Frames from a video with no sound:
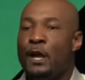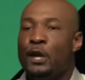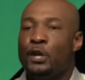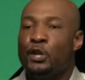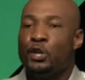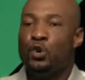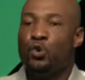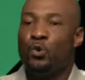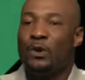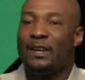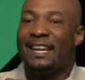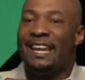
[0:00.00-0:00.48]

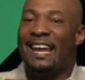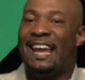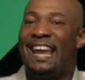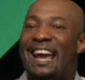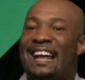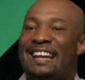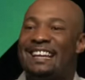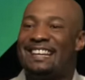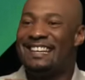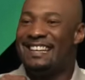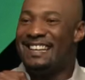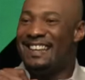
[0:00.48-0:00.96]
You
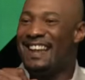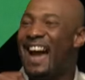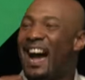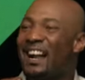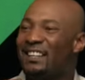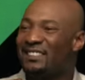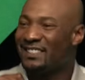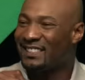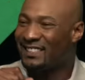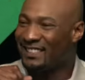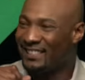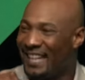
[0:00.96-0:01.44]

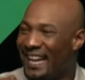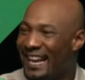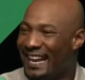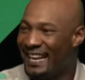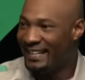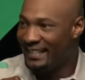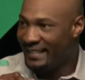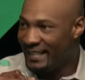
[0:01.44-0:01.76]
cannot stay